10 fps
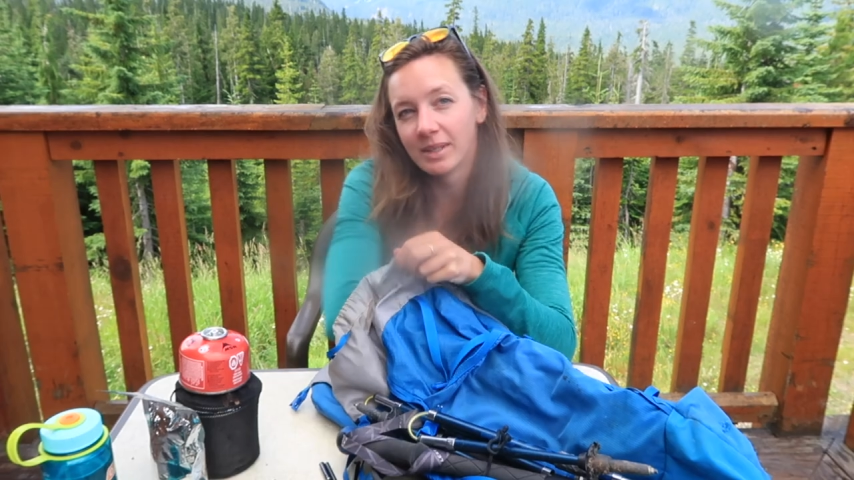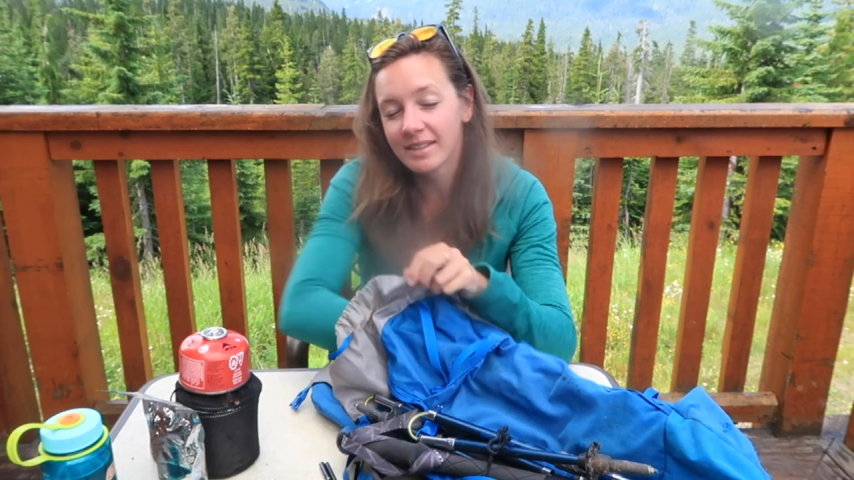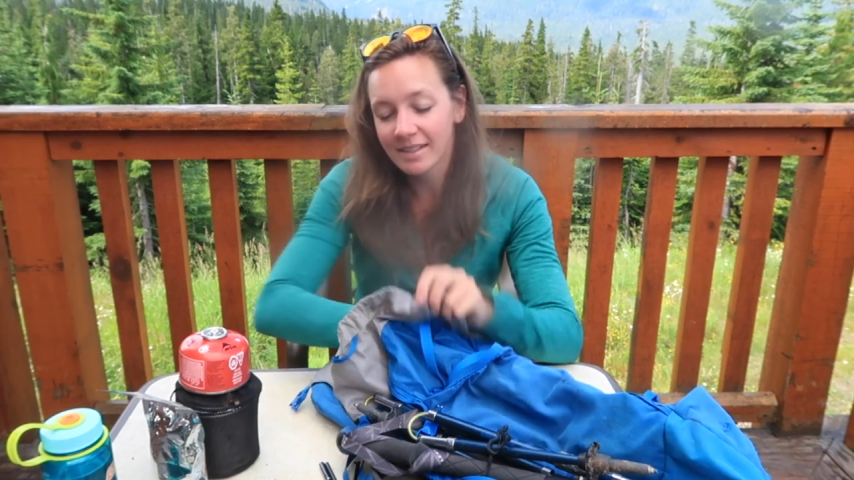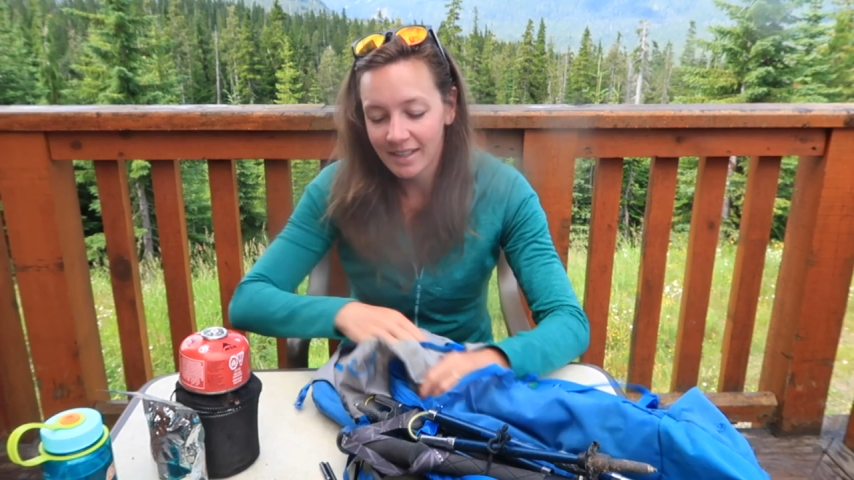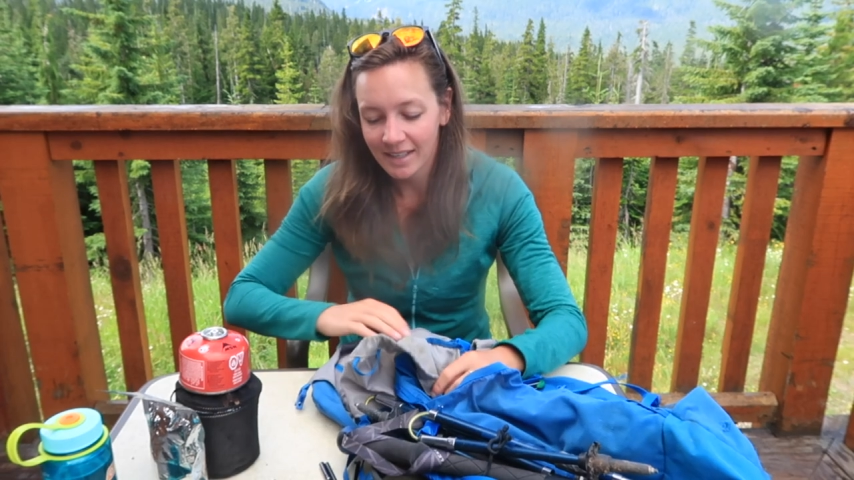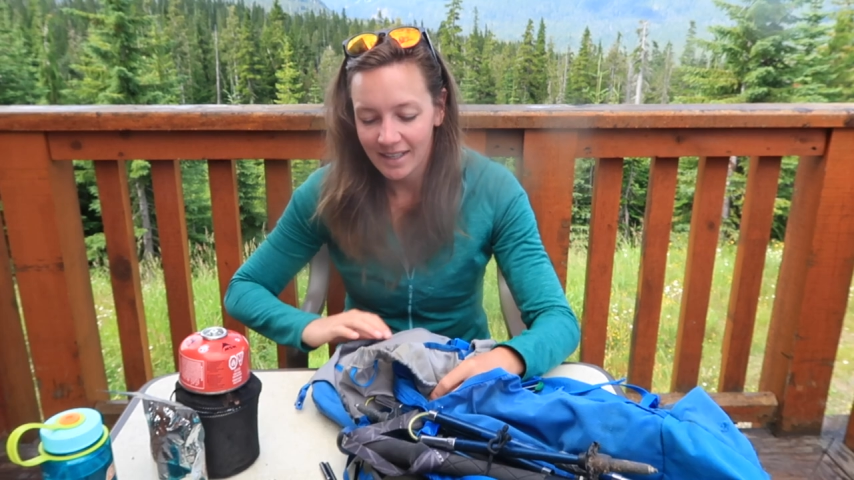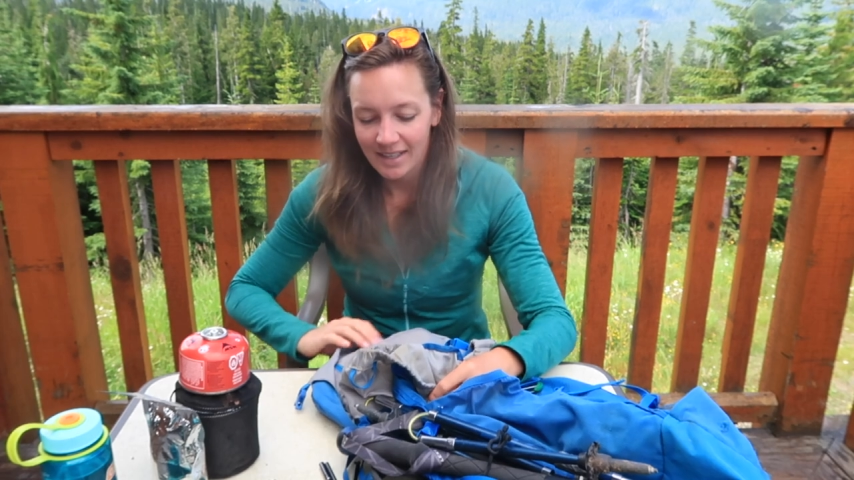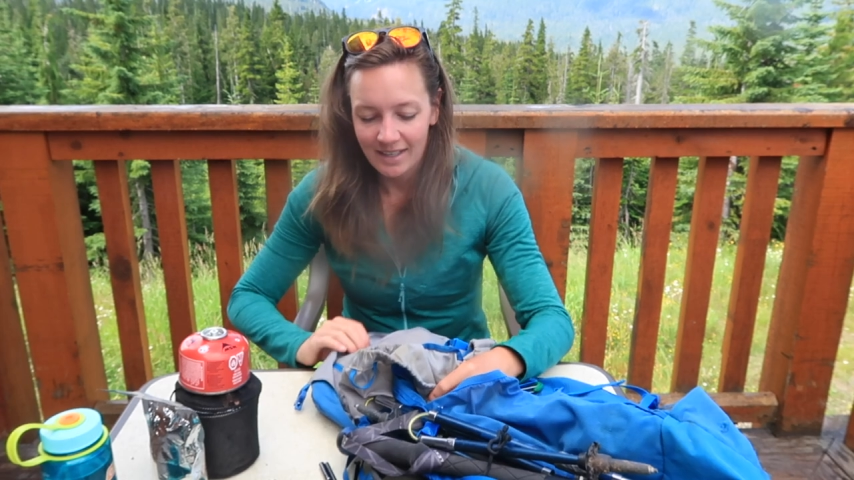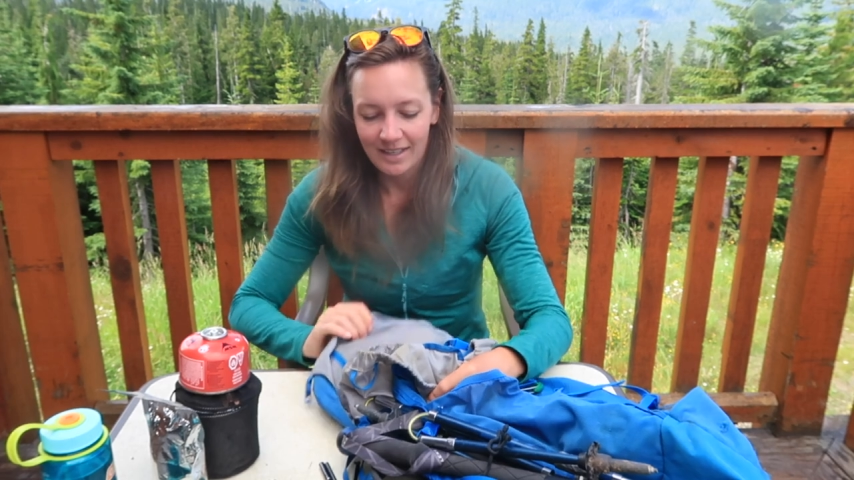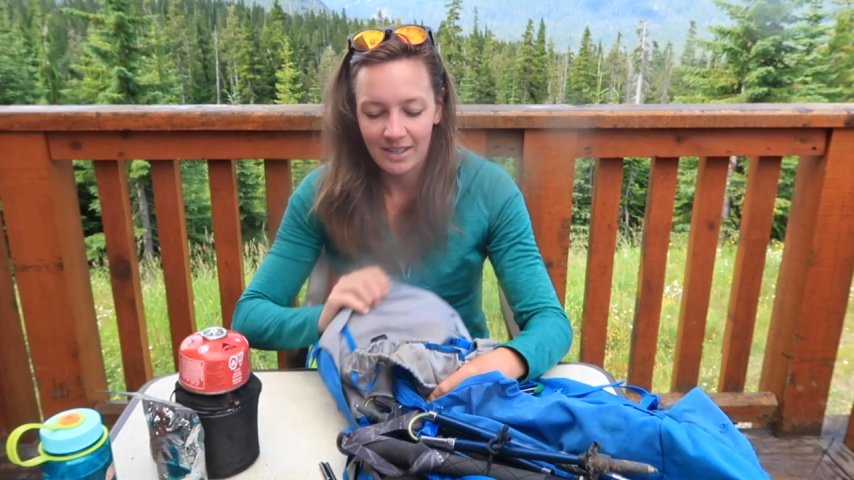with.
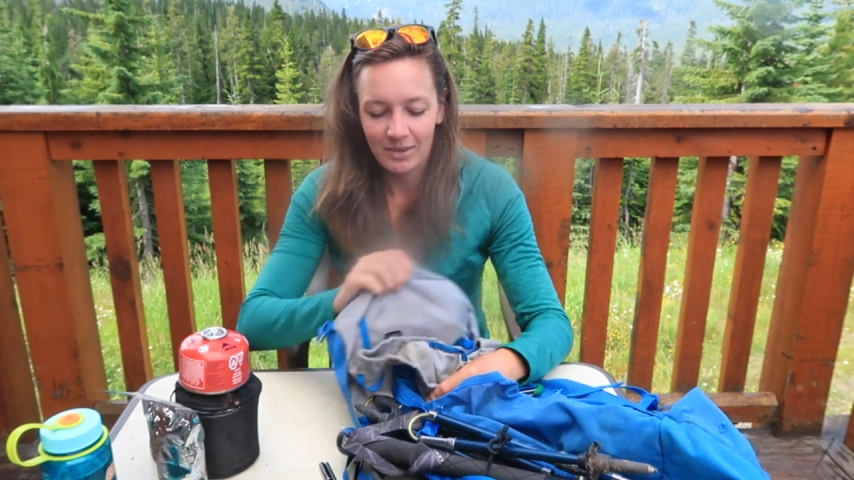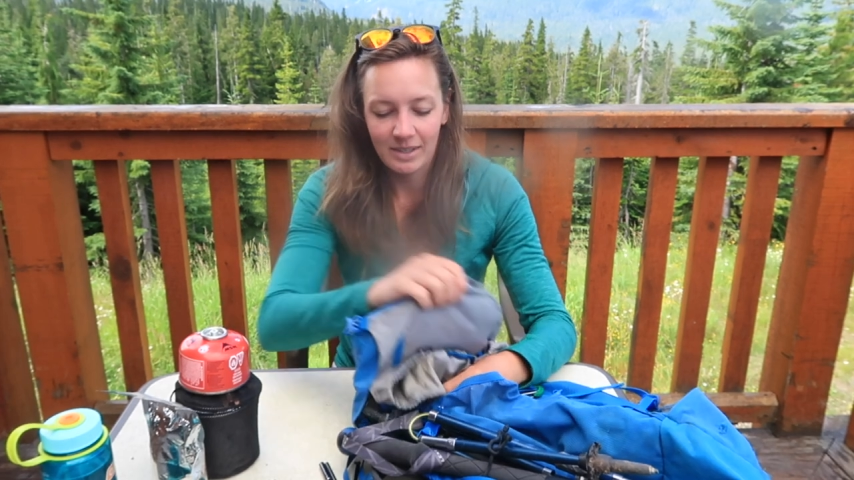You know,